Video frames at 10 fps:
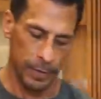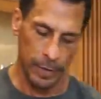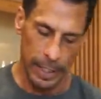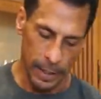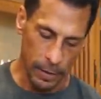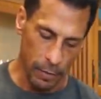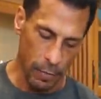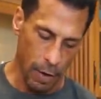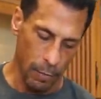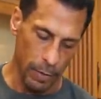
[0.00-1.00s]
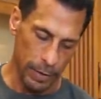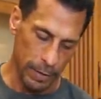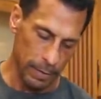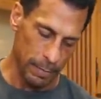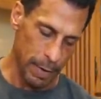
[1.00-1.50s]
You can't go wrong with
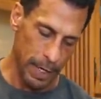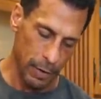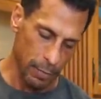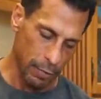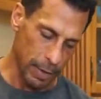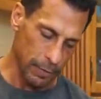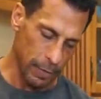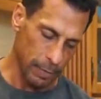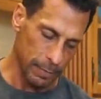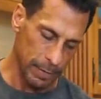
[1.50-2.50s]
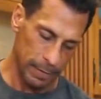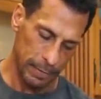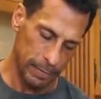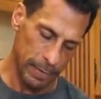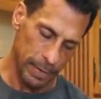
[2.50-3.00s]
panko breadcrumbs
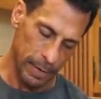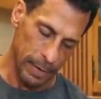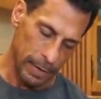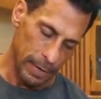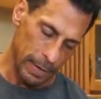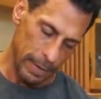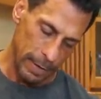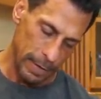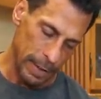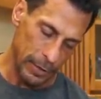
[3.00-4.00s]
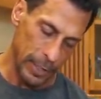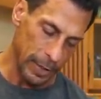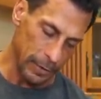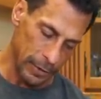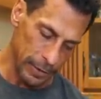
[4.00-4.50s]
and
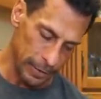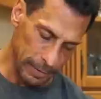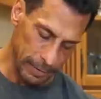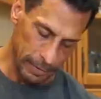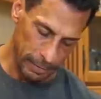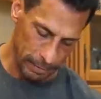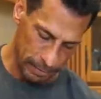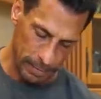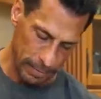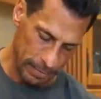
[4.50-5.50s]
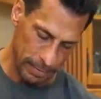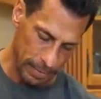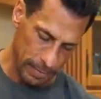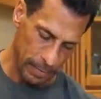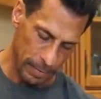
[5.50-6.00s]
cheddar cheese.
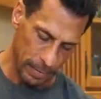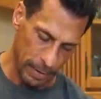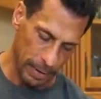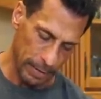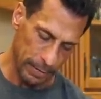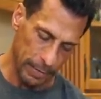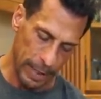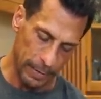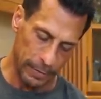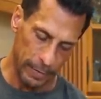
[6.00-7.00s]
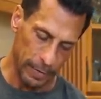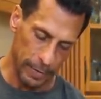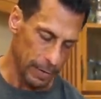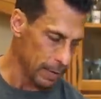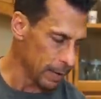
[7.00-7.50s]
Okay, so that's good.
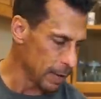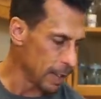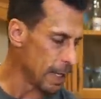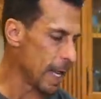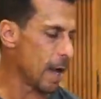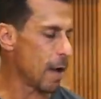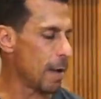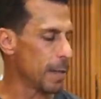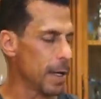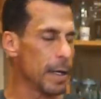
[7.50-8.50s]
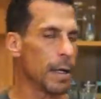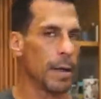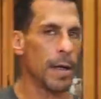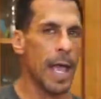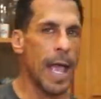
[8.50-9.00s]
Now I'm
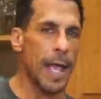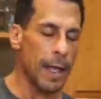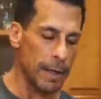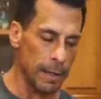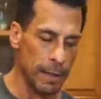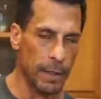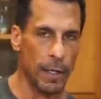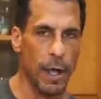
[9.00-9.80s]
gonna add the